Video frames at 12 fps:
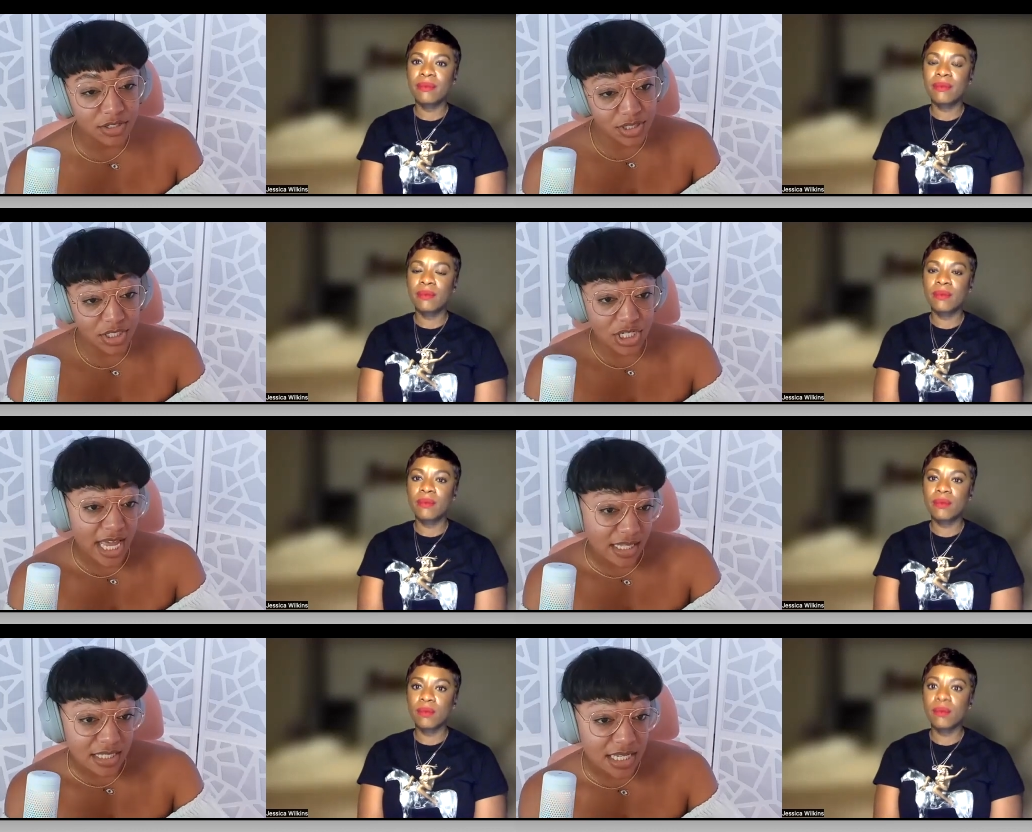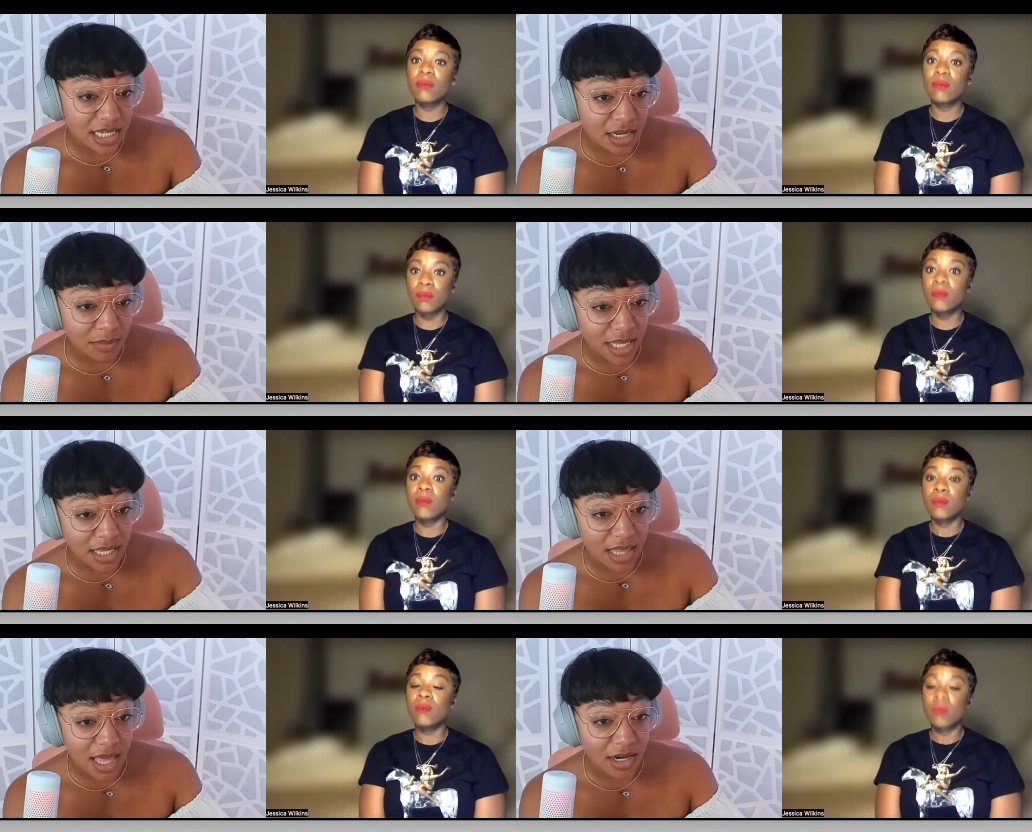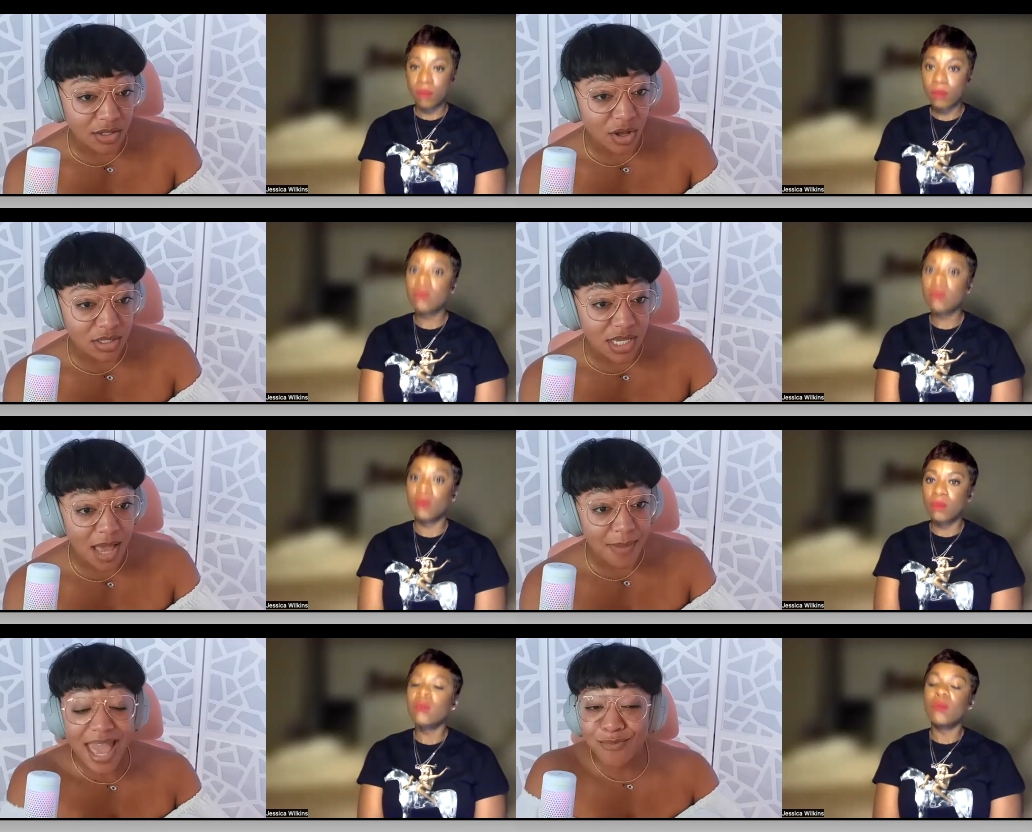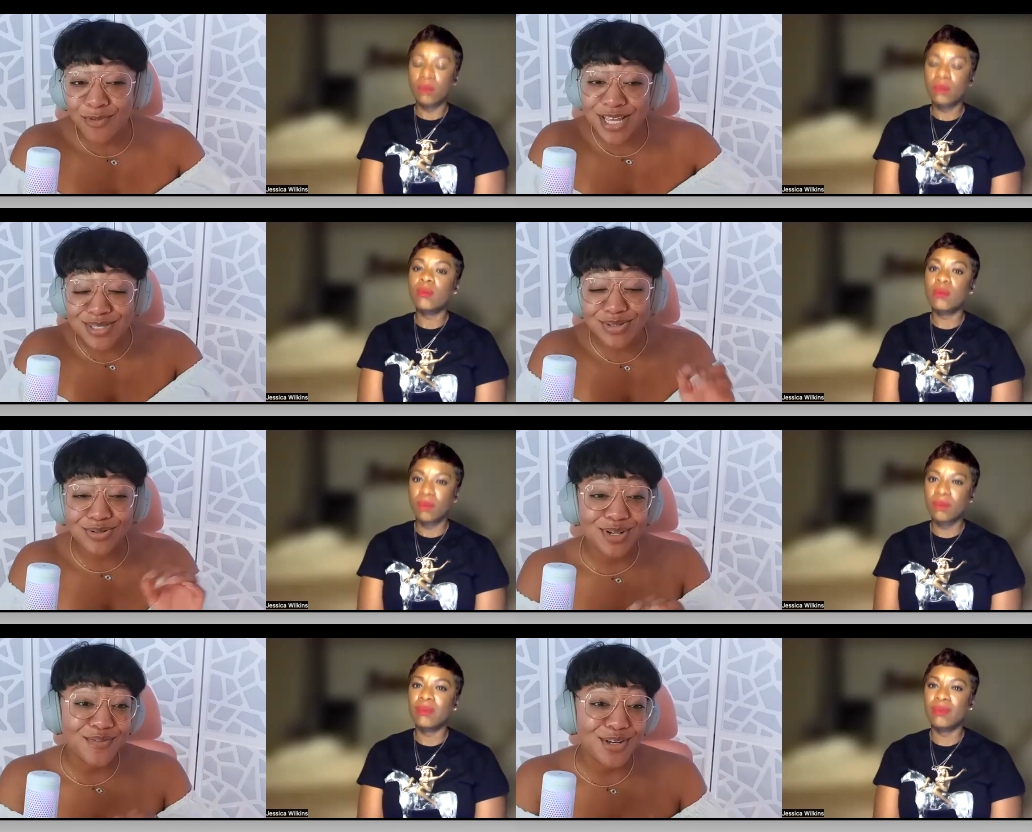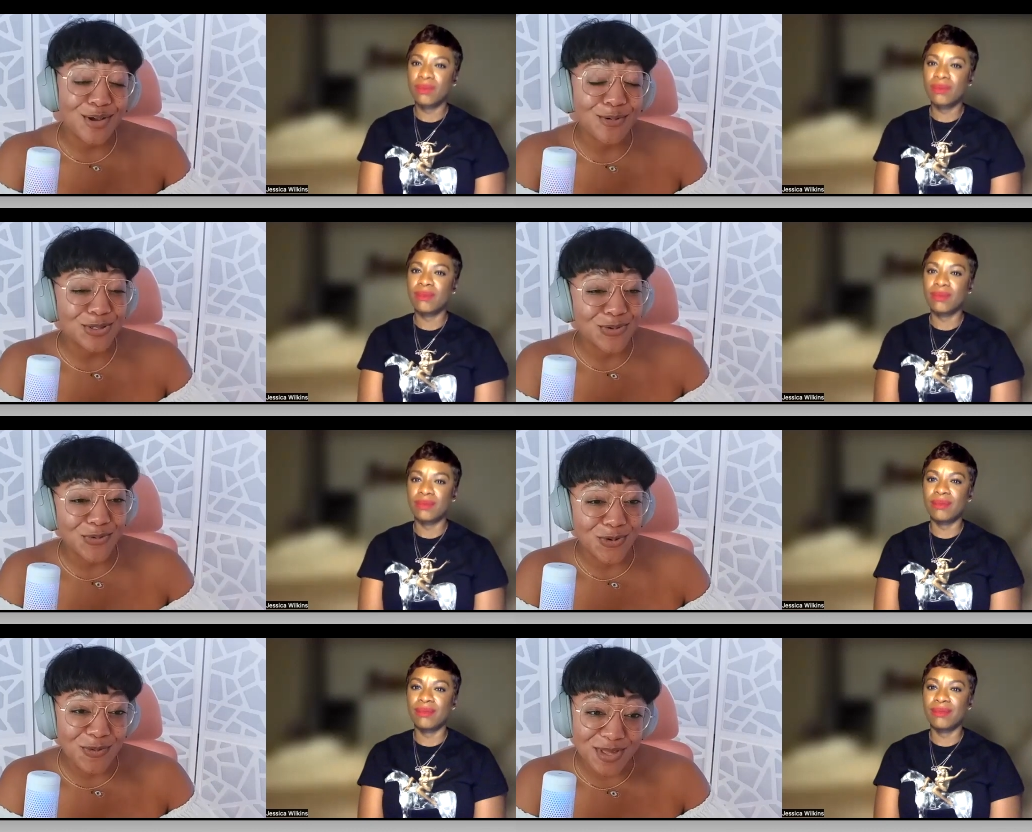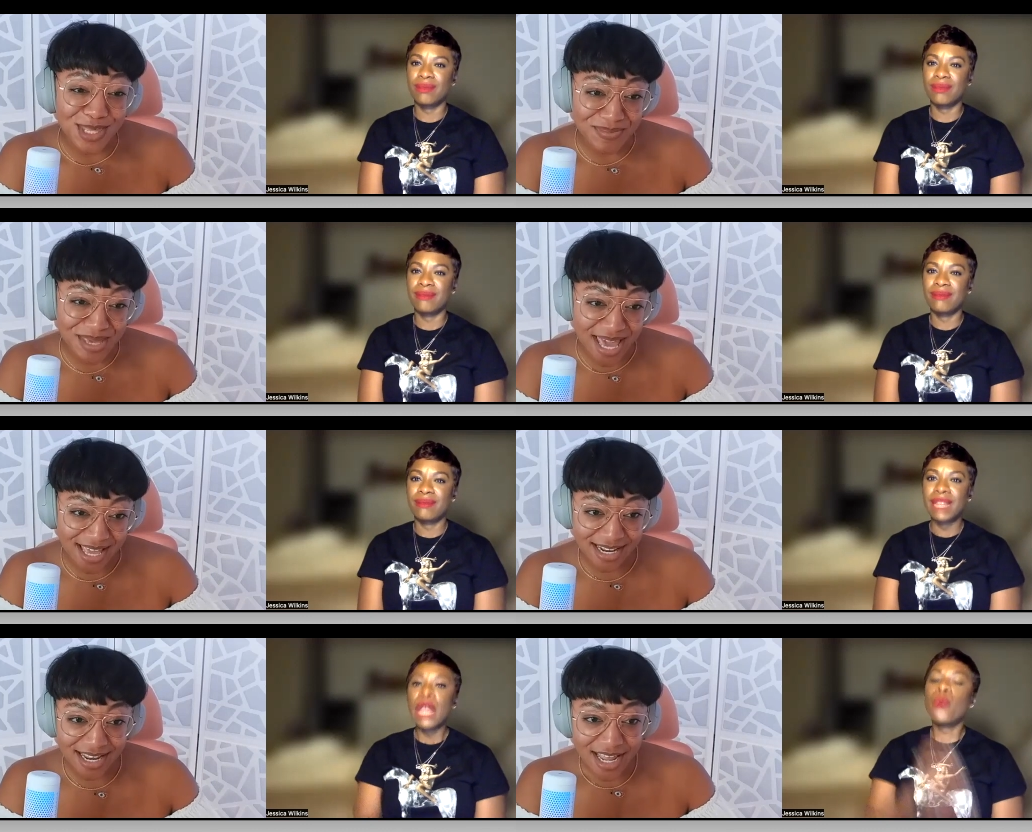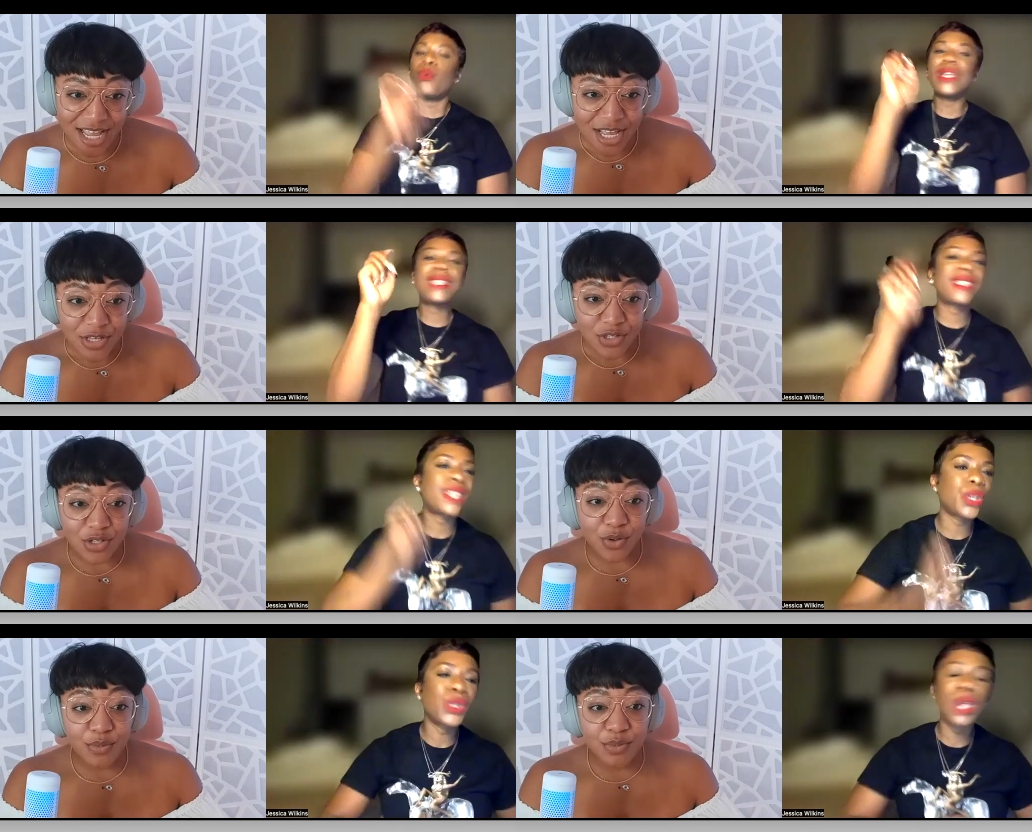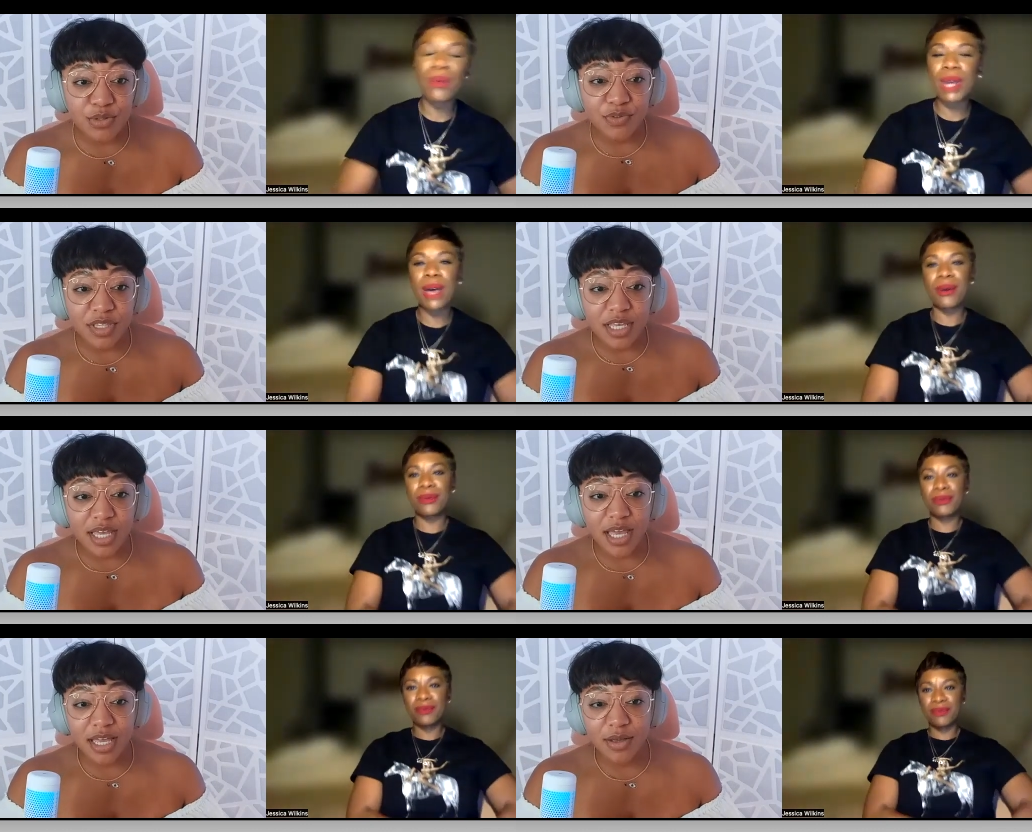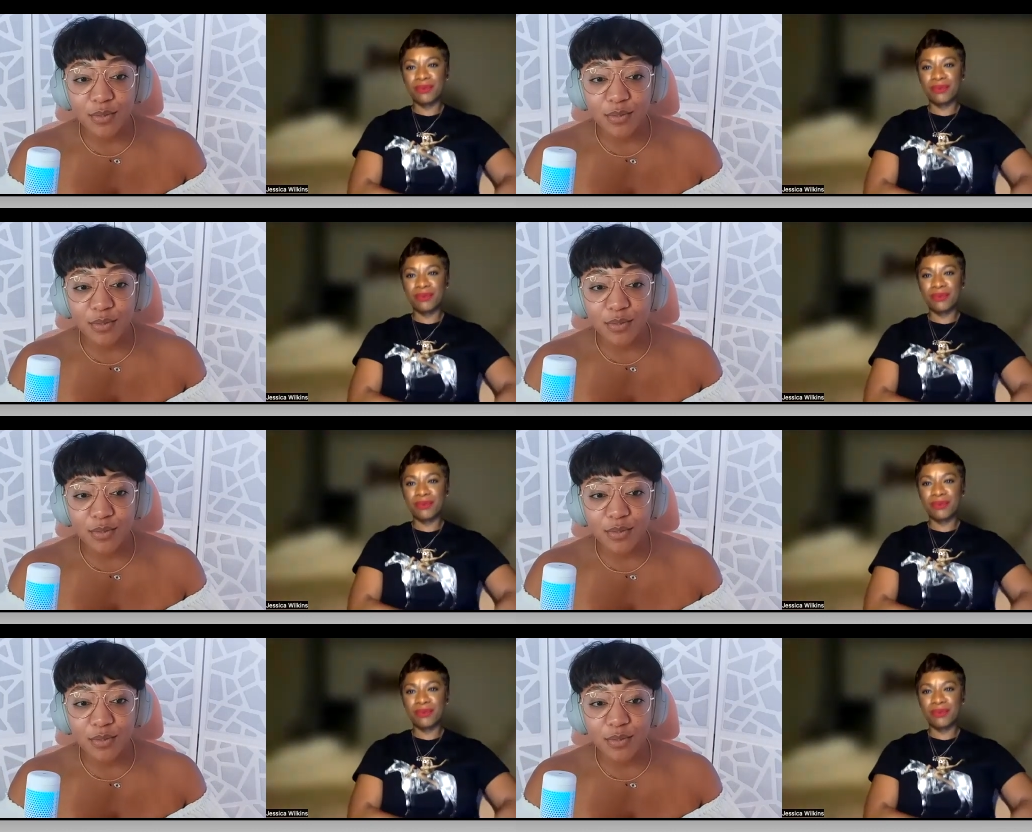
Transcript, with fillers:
Speaker 1: she hadn't seen him like that in a long time and we still don't even know what's going on with him yet. He's so it was really out.